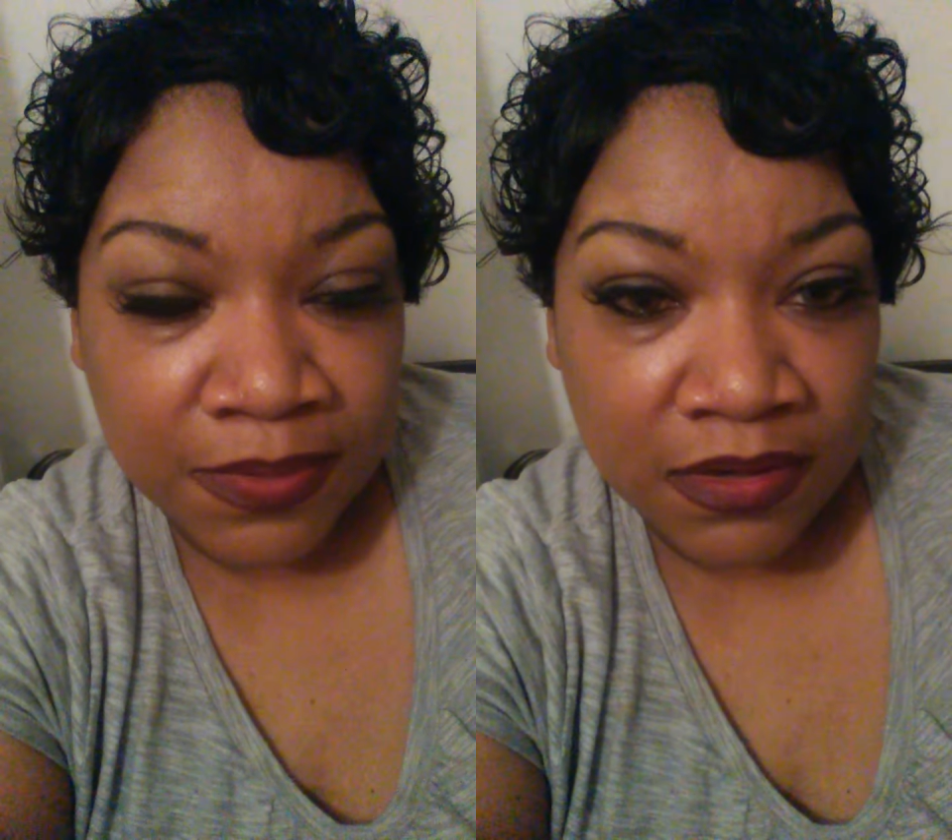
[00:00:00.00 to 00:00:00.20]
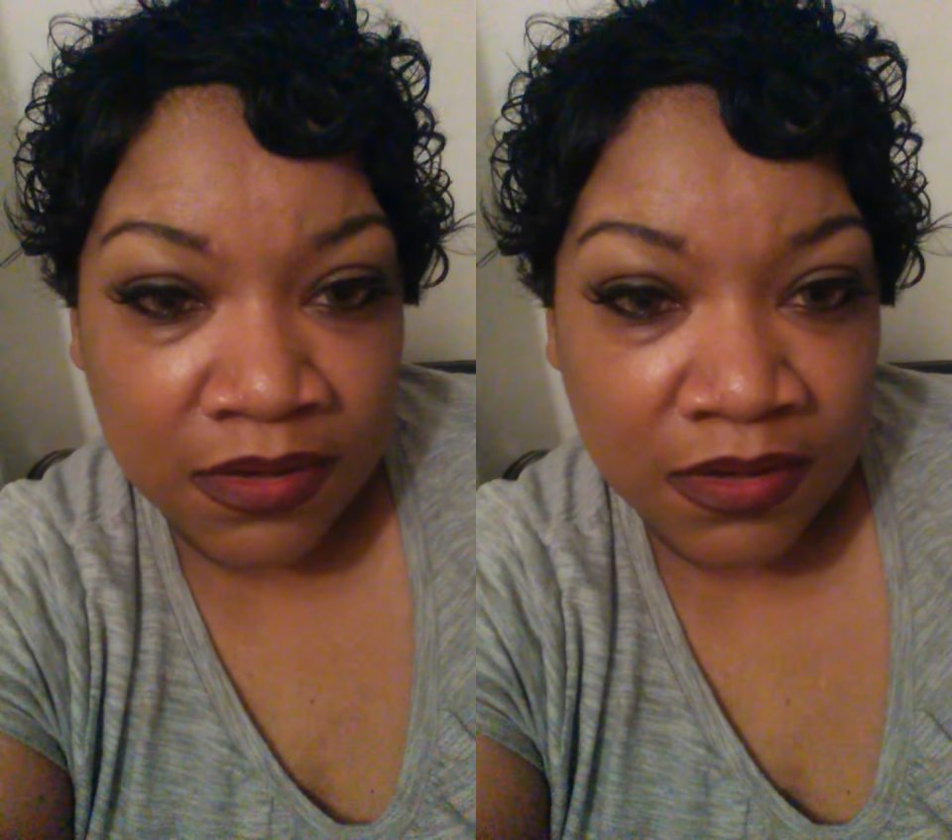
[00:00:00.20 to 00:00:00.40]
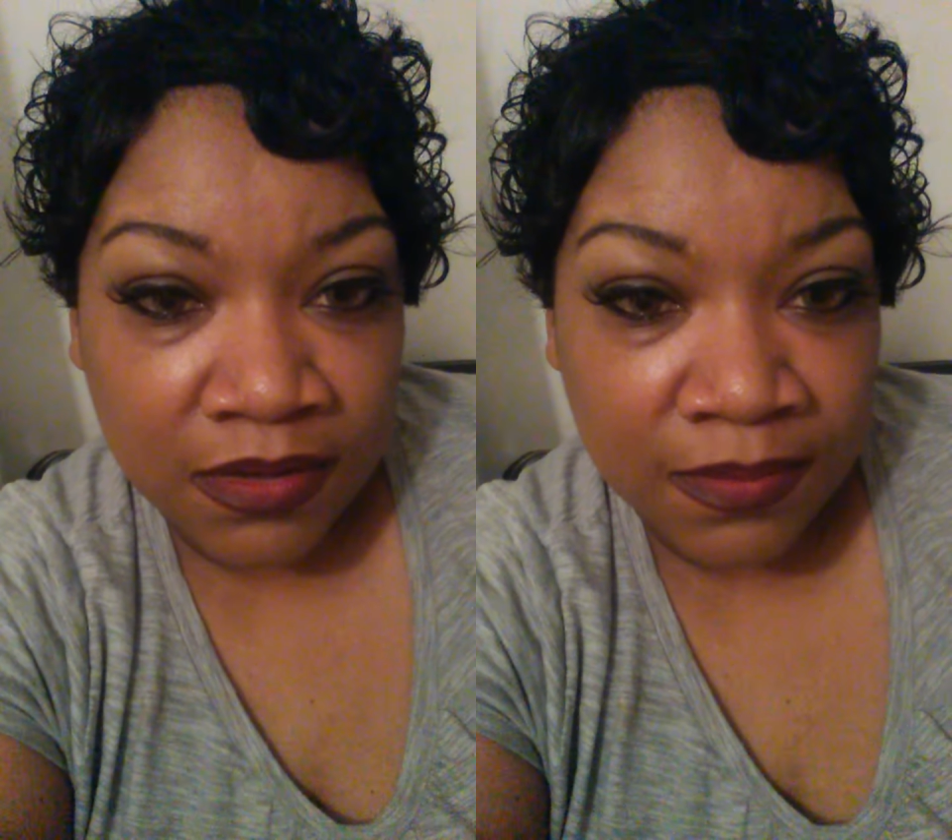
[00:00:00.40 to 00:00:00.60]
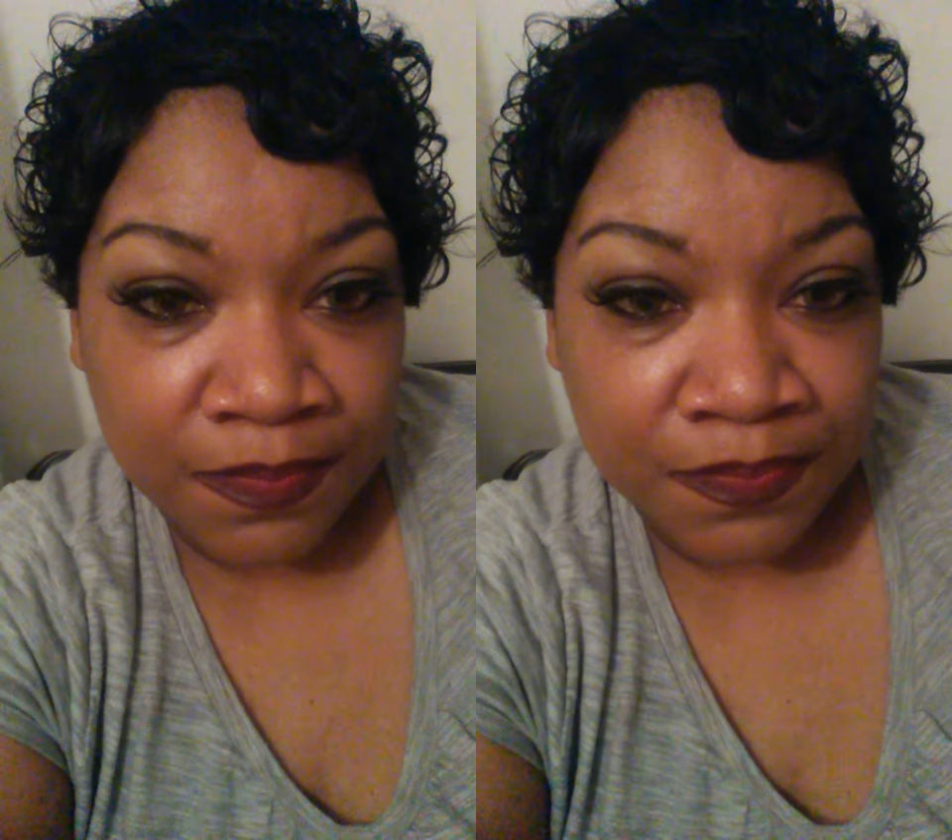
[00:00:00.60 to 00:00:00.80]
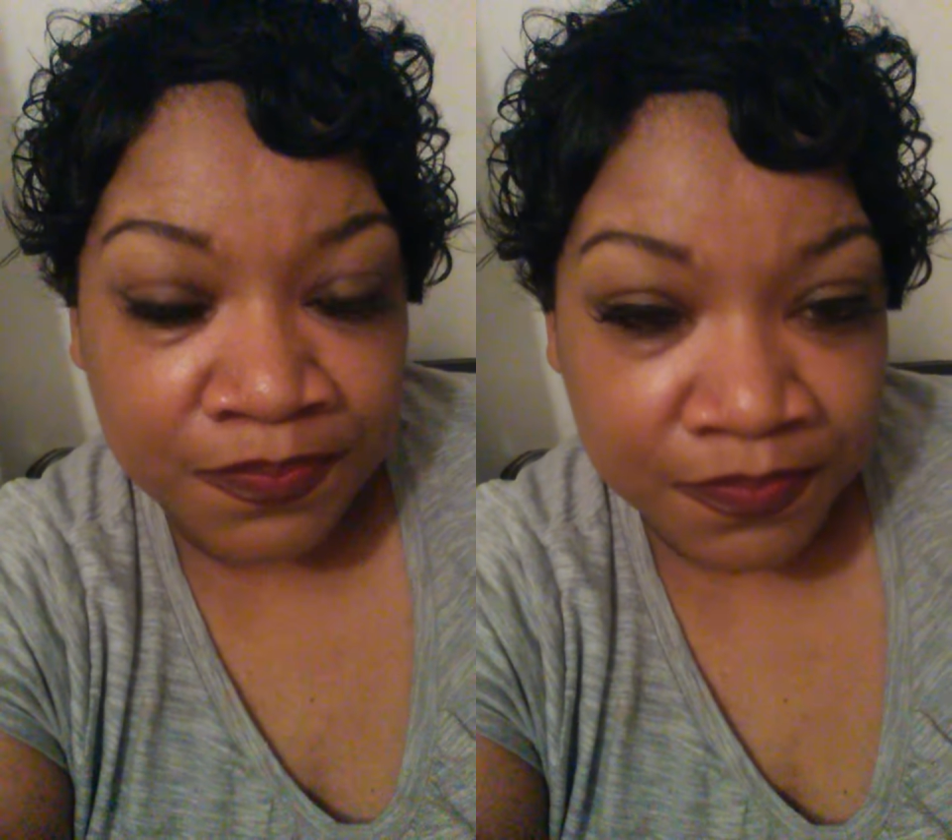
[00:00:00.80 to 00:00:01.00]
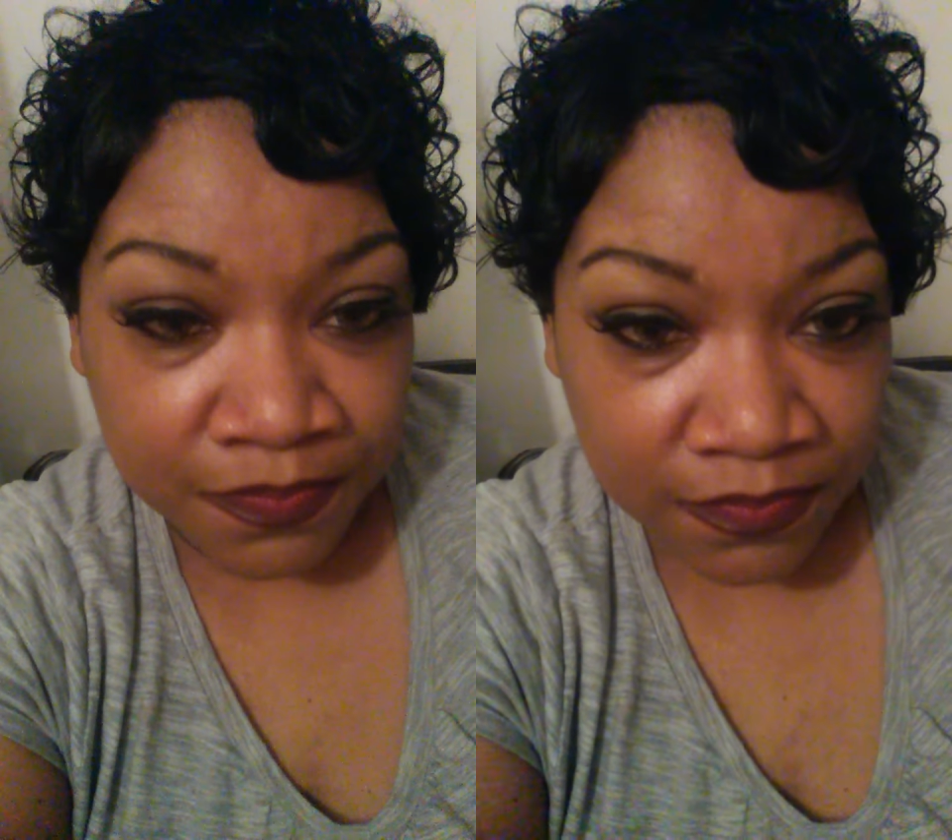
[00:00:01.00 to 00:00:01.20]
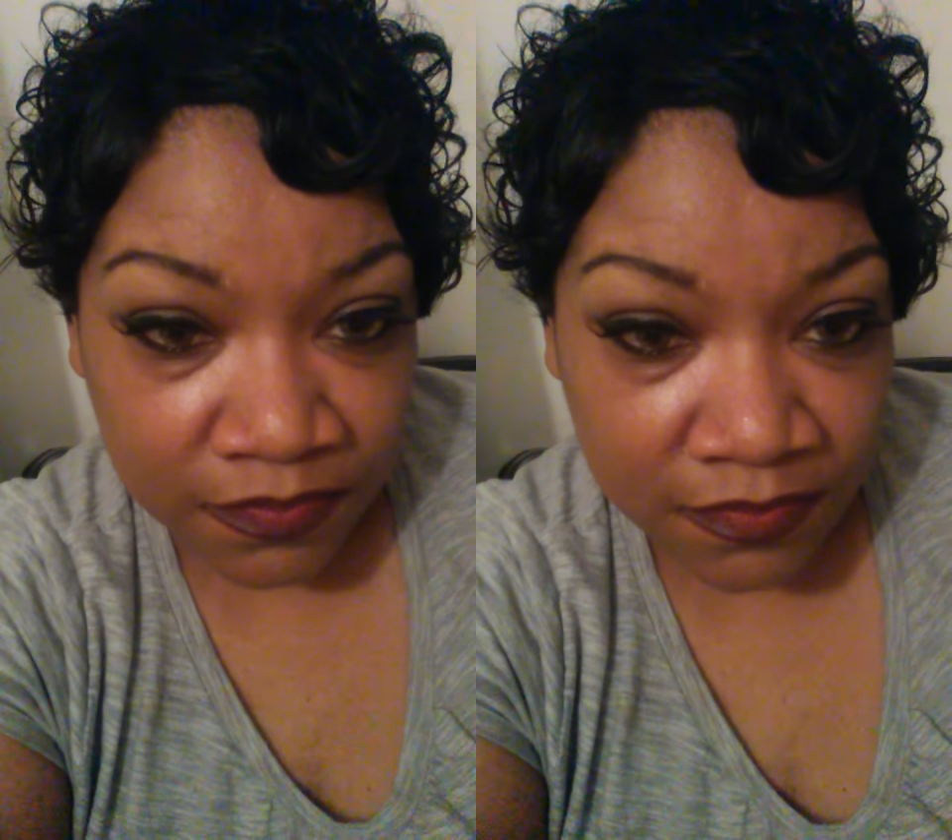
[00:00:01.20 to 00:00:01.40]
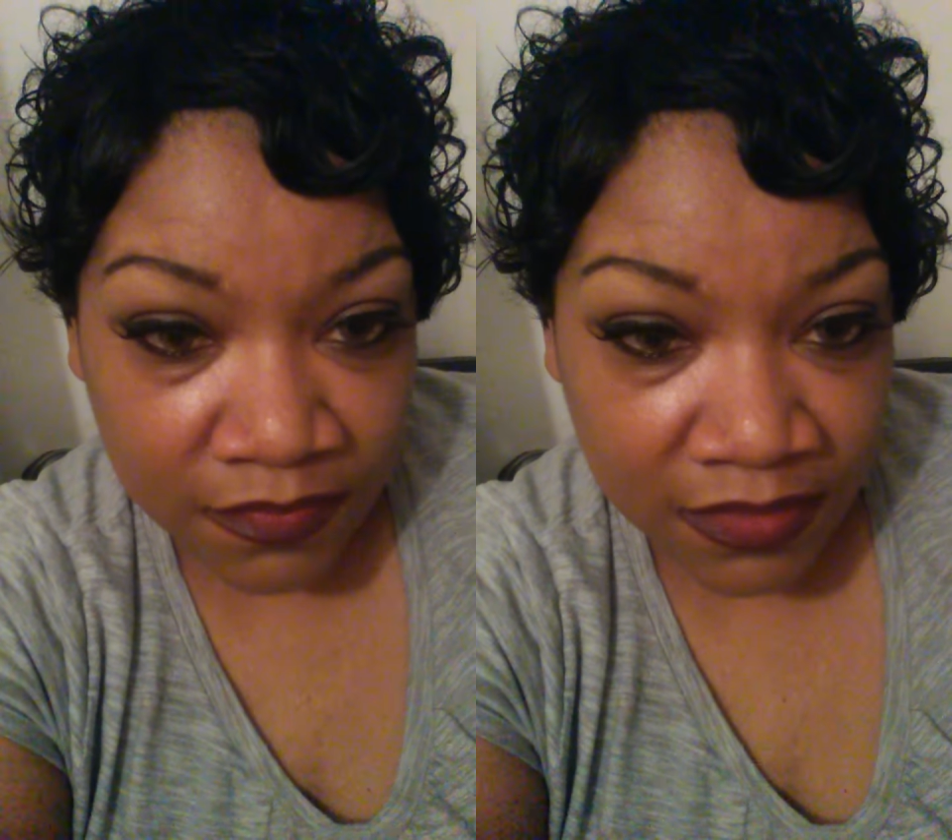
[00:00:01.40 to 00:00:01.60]
but
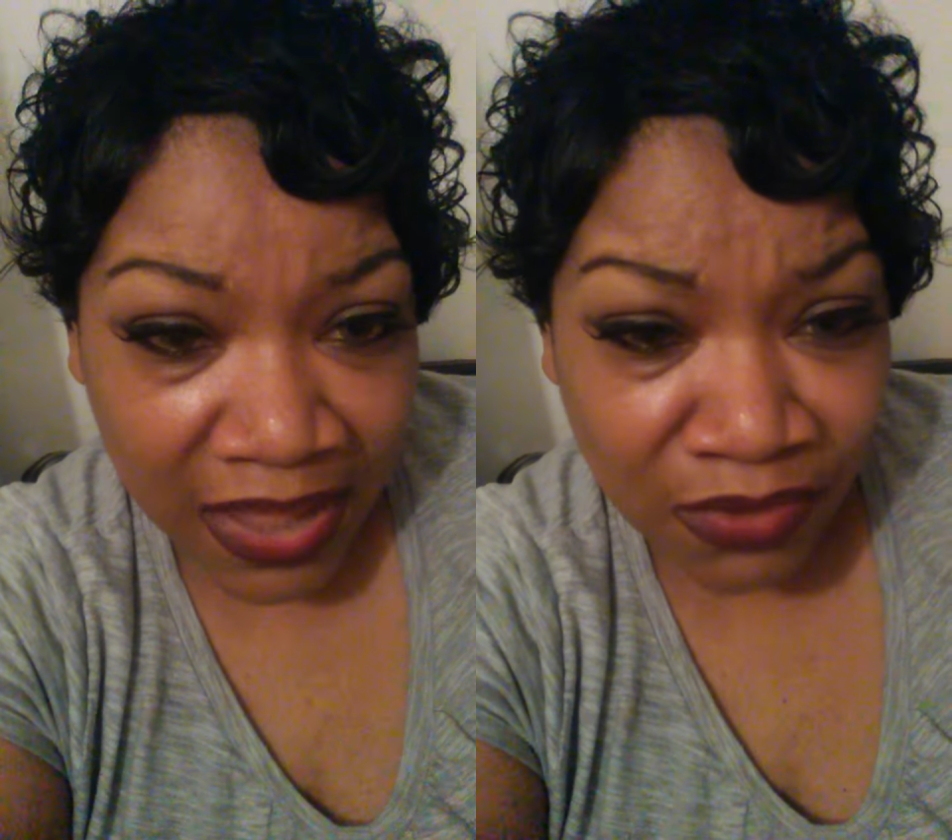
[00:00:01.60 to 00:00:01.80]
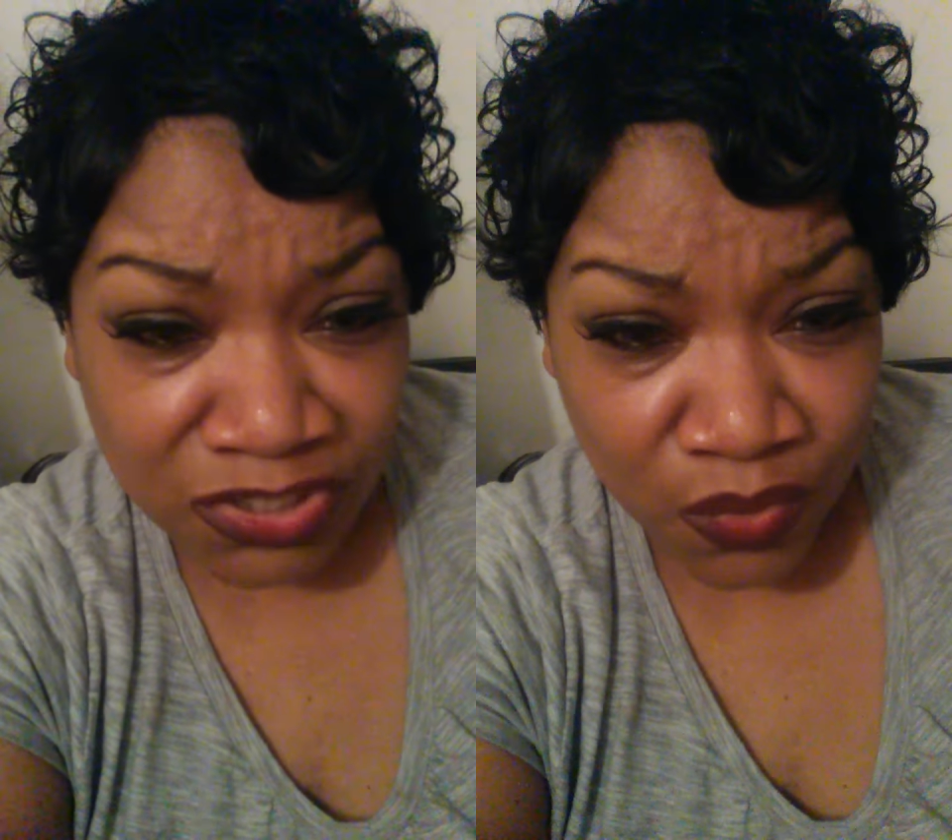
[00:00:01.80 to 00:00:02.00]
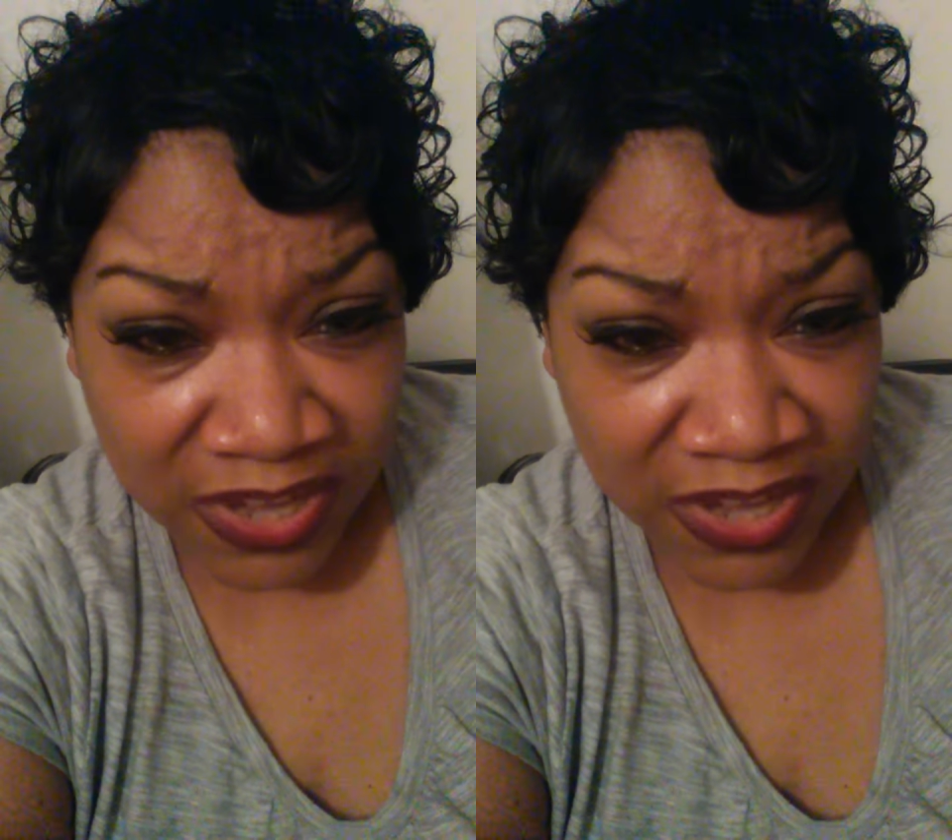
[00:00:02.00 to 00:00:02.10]
I was